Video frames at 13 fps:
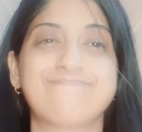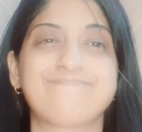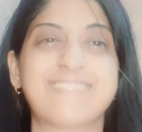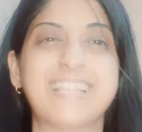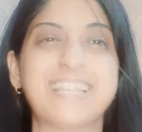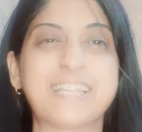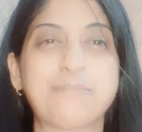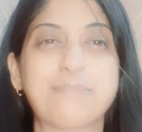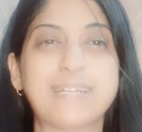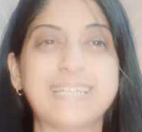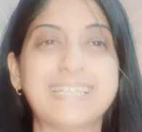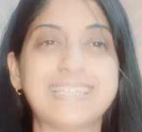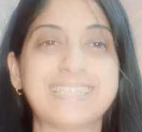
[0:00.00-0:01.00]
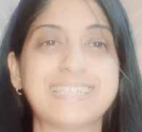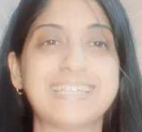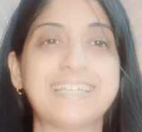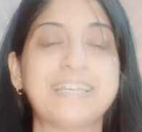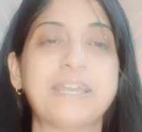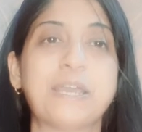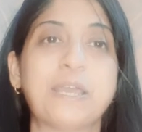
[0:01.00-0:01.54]
little bit
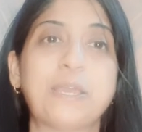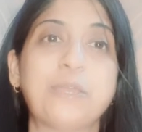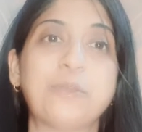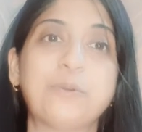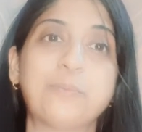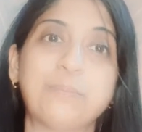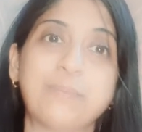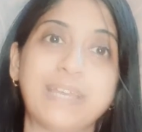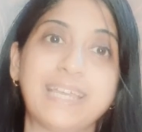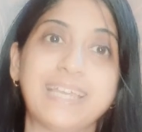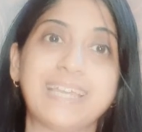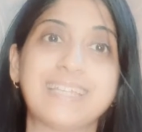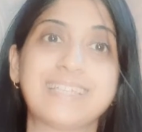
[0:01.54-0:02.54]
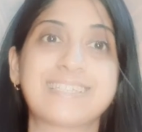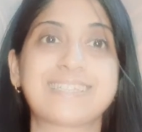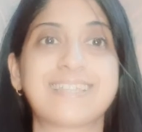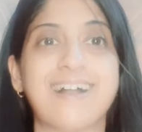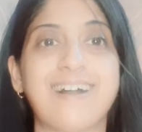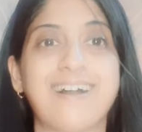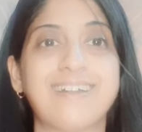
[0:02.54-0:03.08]
dizzy, you may
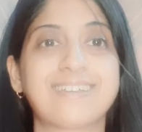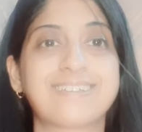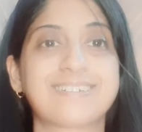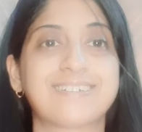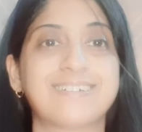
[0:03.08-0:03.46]
start